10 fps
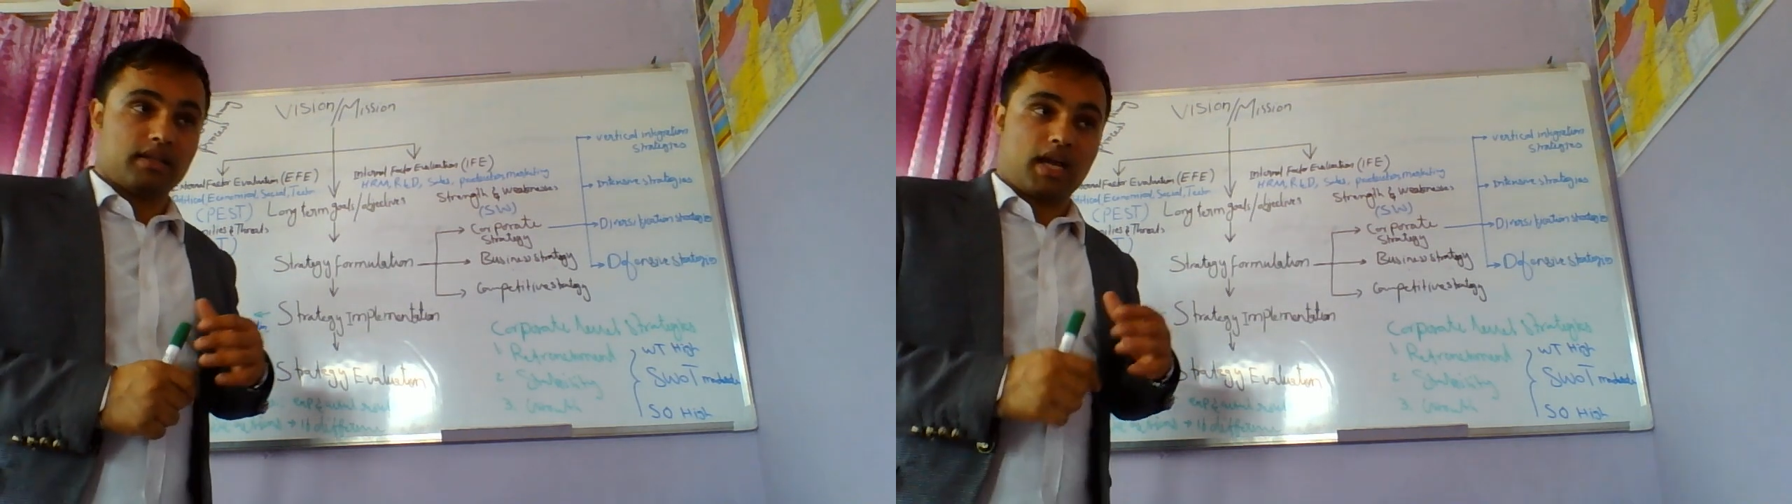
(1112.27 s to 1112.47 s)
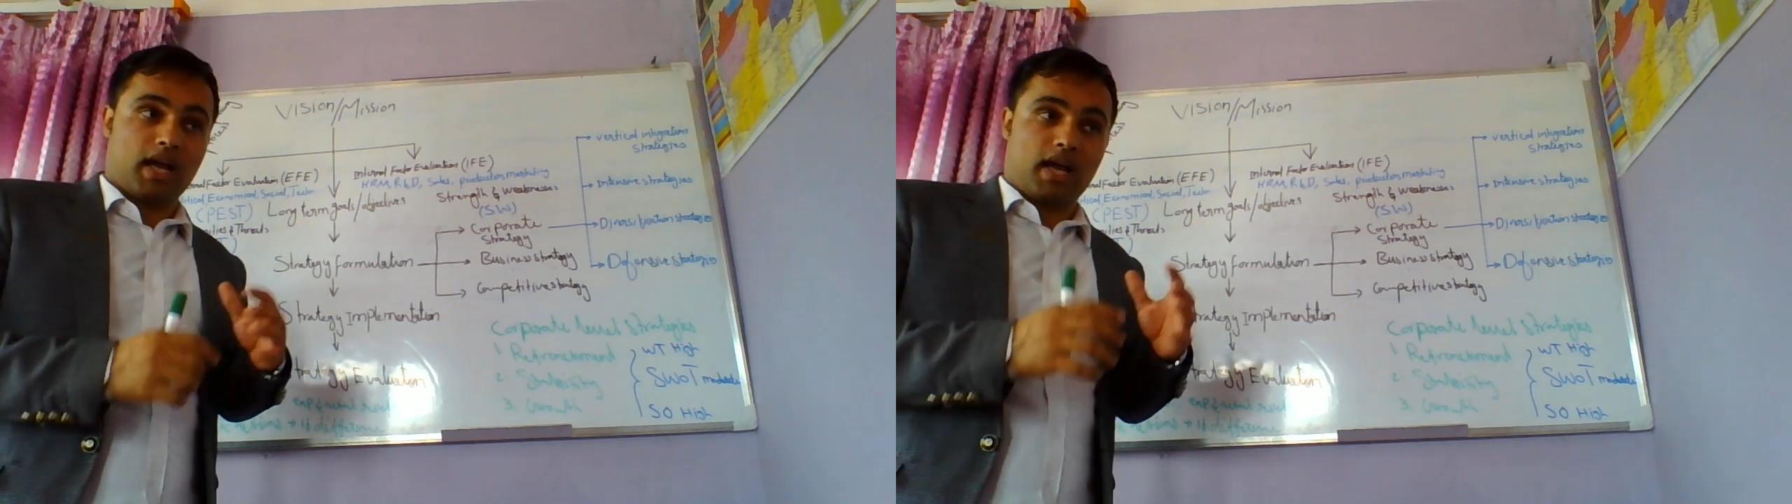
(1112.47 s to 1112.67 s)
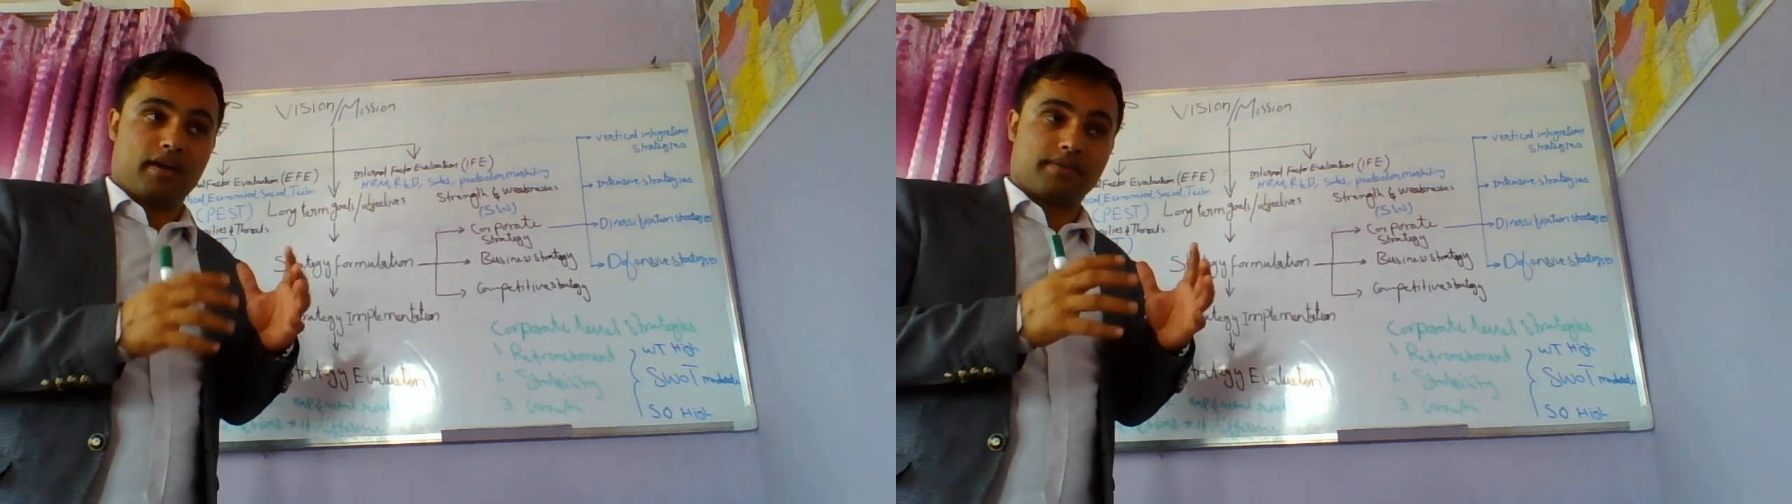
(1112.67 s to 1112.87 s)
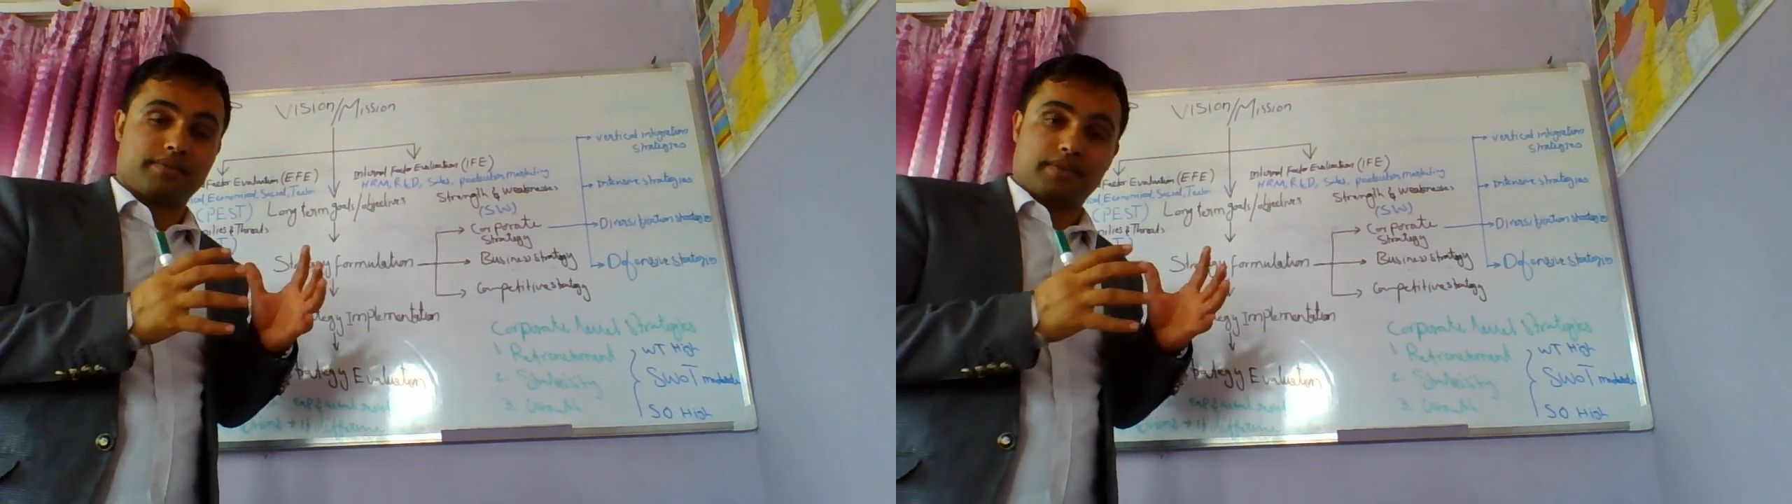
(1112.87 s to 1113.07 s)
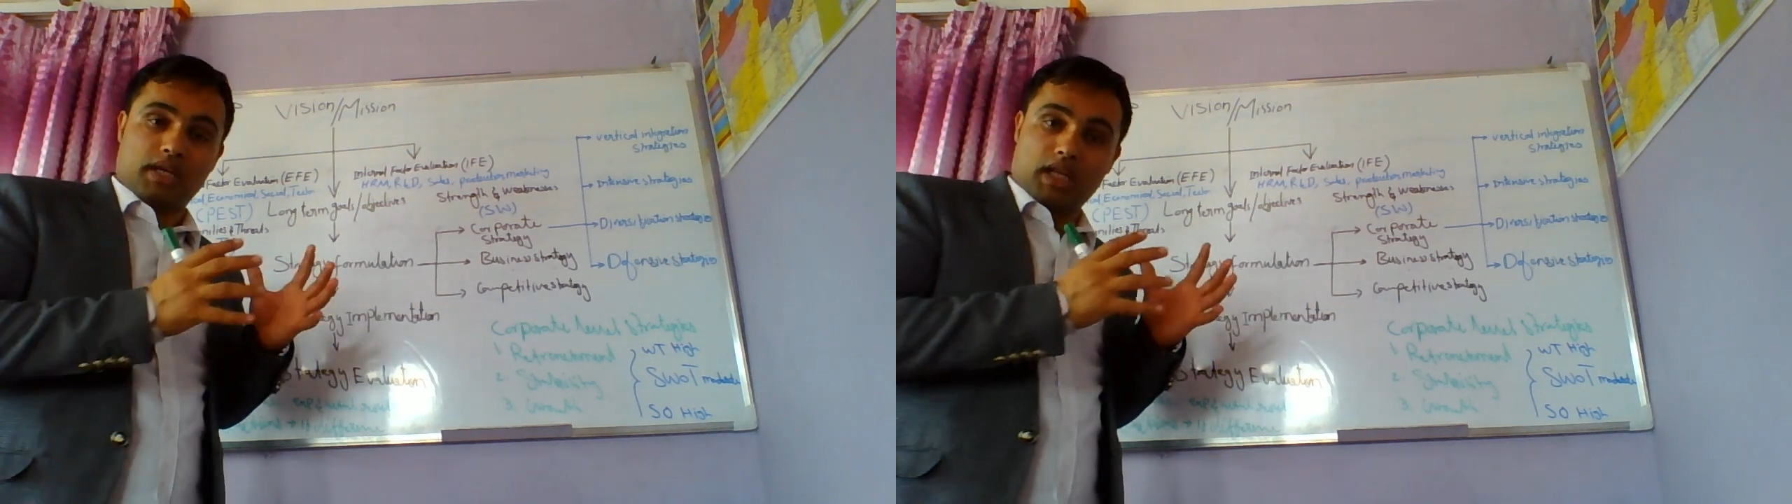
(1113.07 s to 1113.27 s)
have
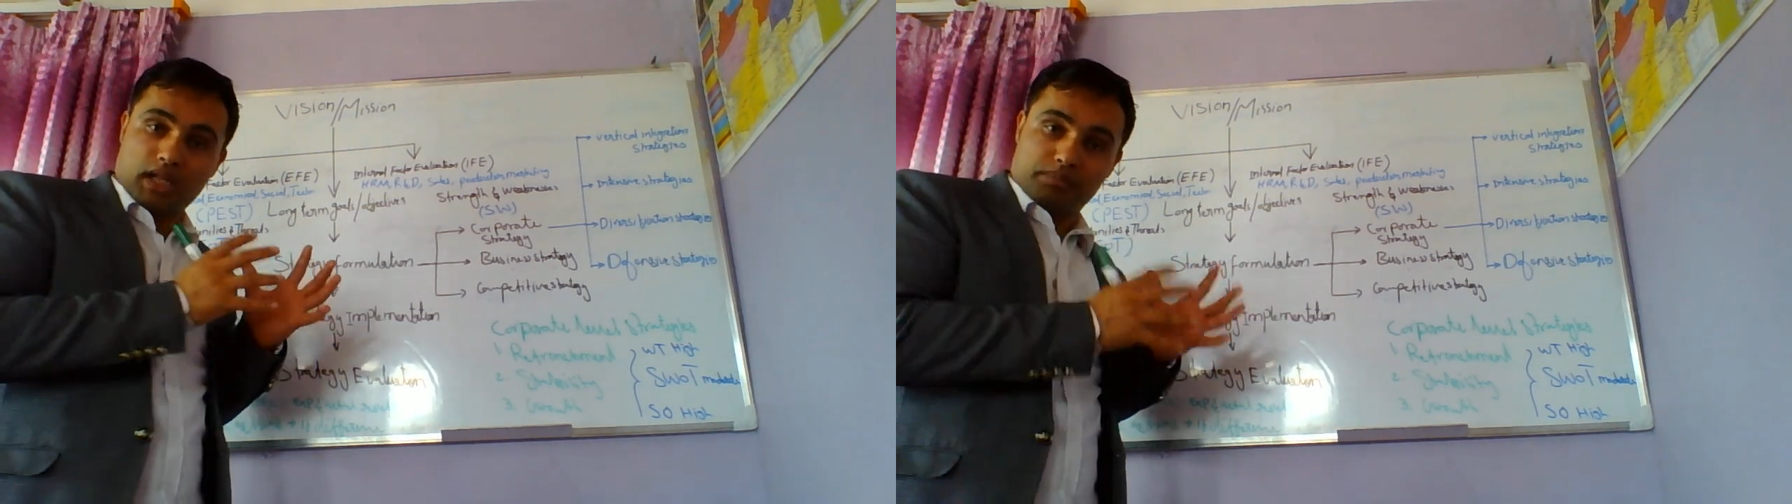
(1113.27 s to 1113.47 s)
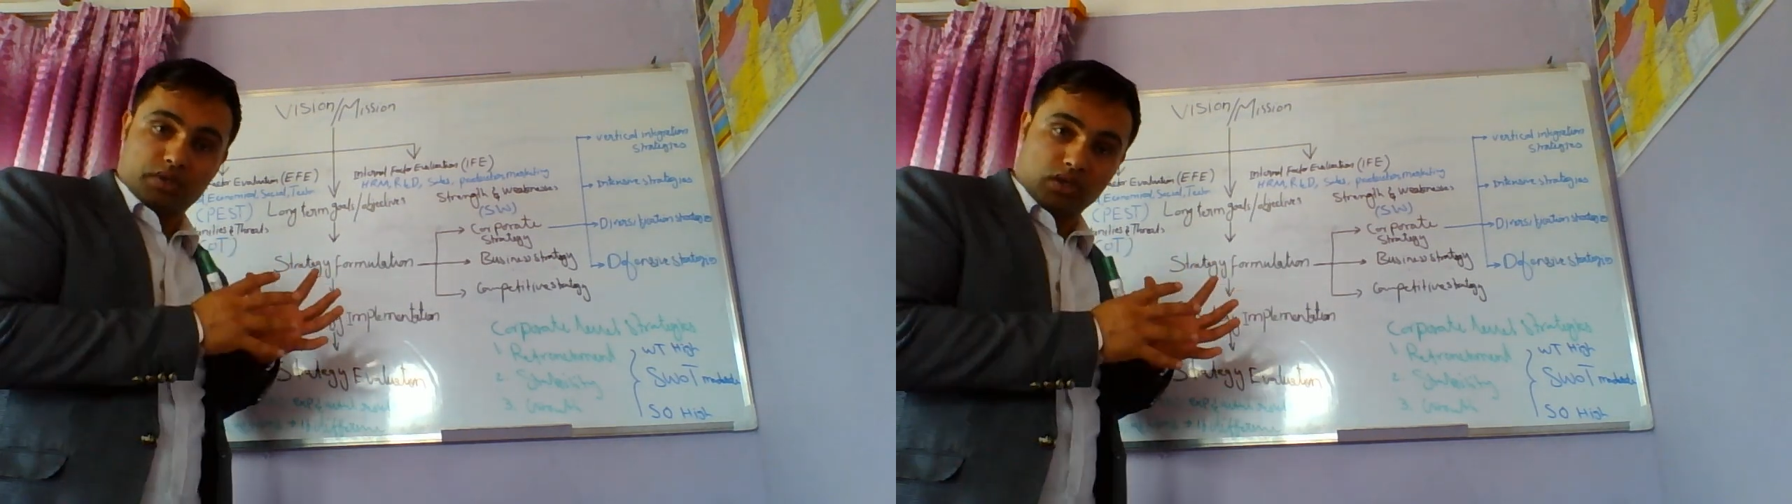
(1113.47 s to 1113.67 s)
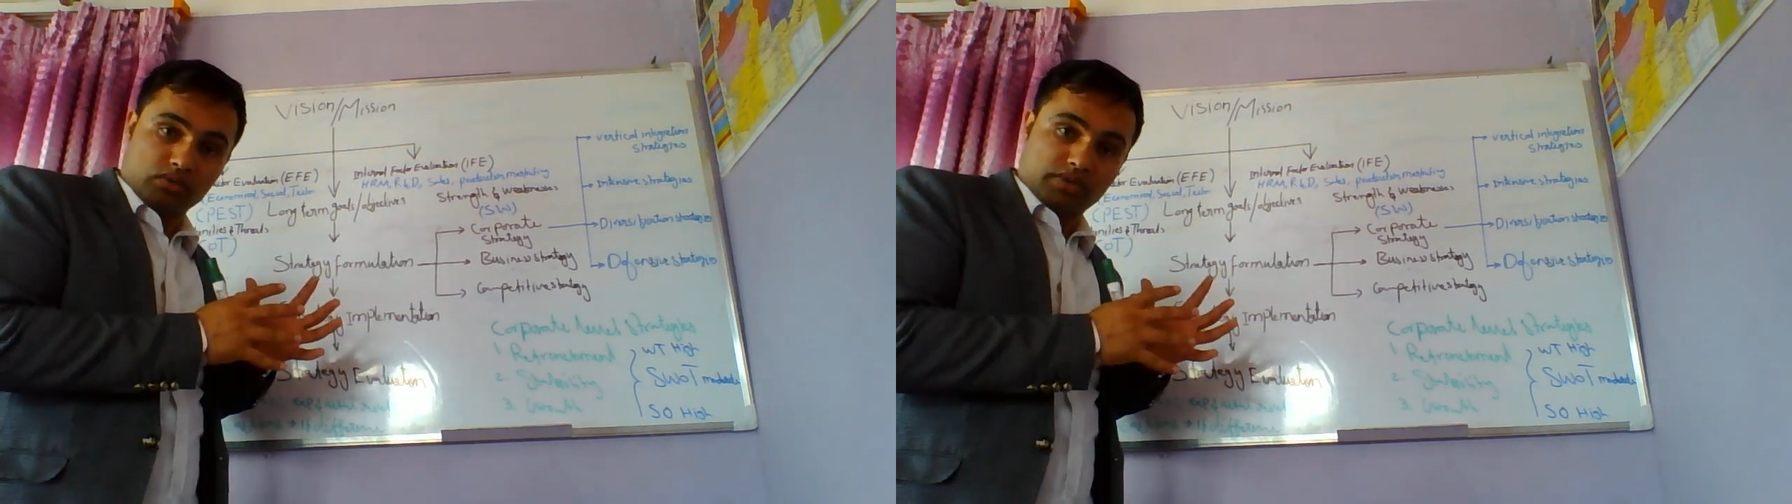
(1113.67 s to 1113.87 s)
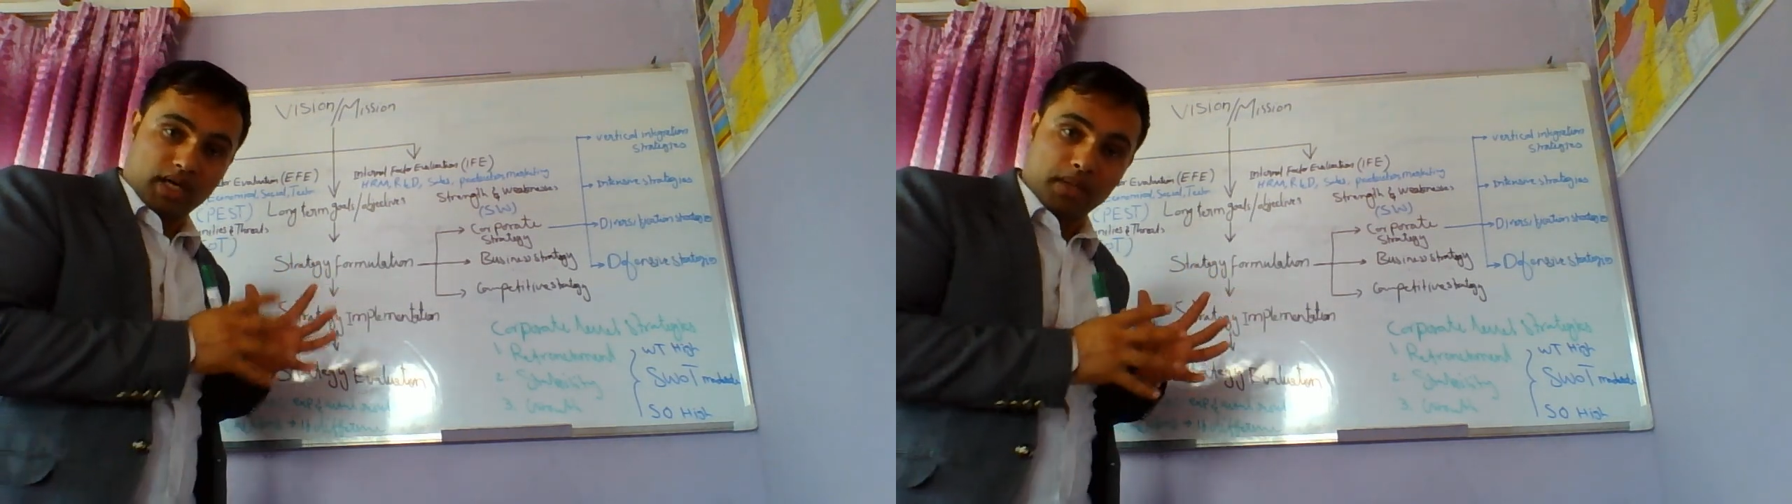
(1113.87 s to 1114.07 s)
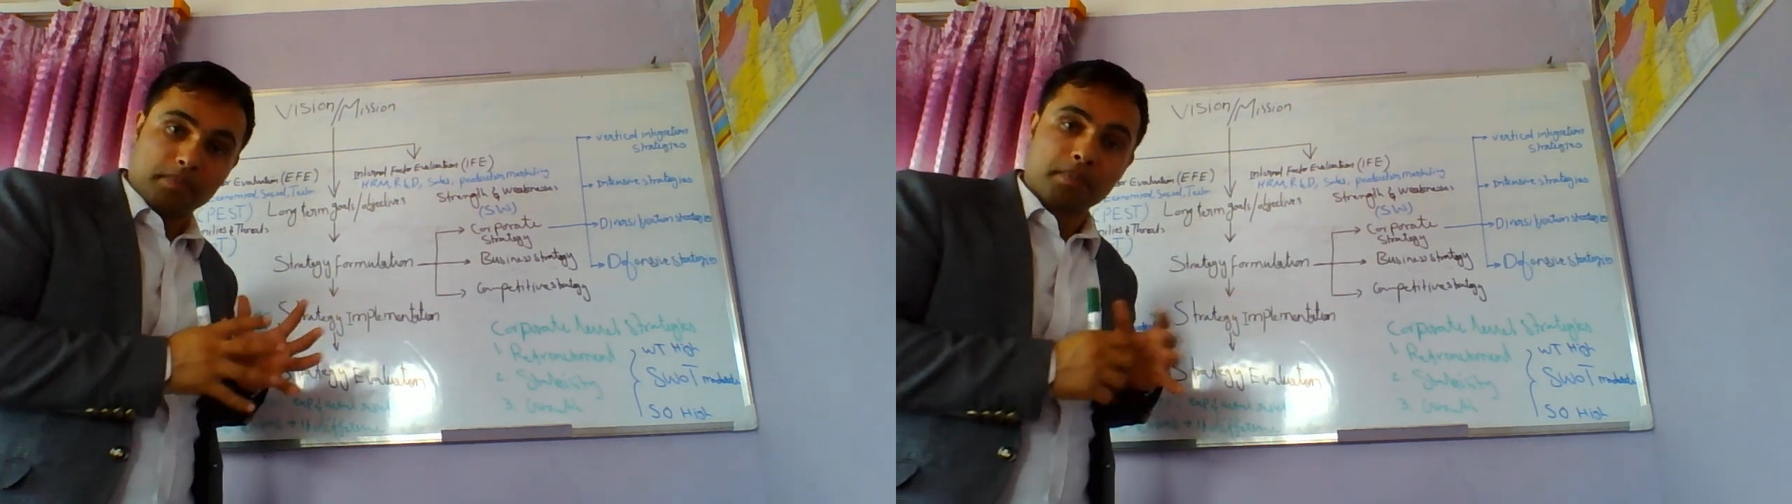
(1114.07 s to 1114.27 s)
helped you
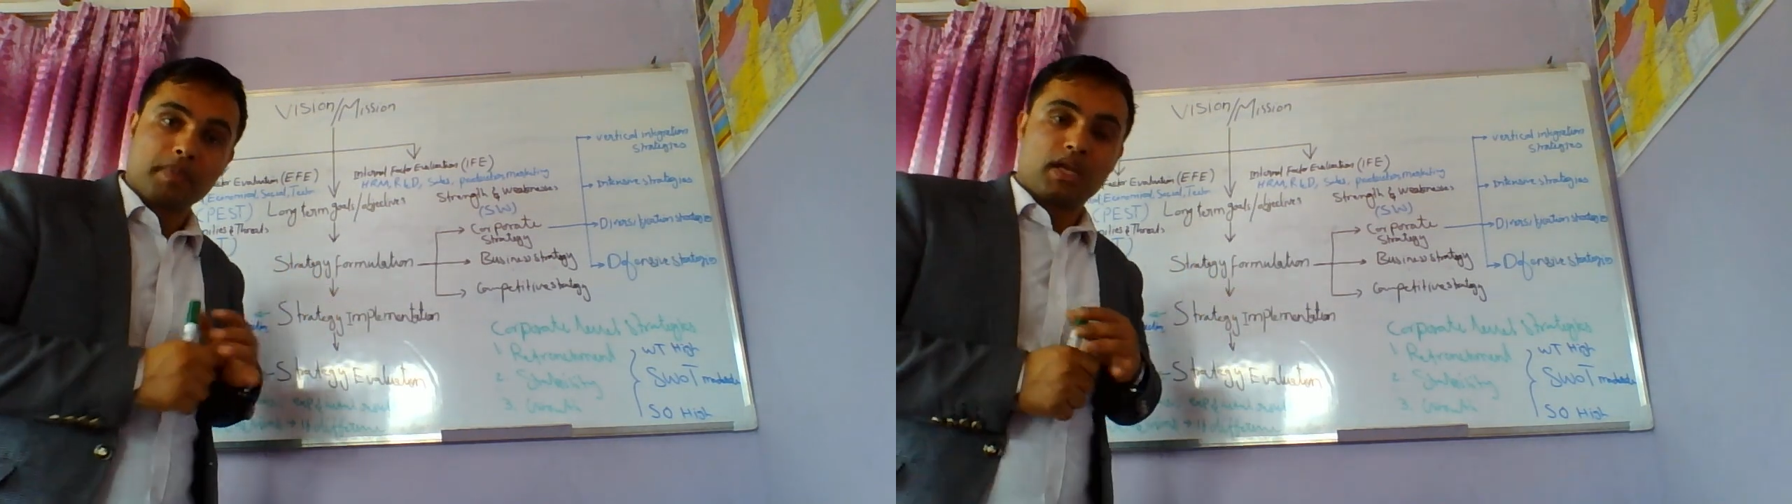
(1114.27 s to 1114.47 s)
some,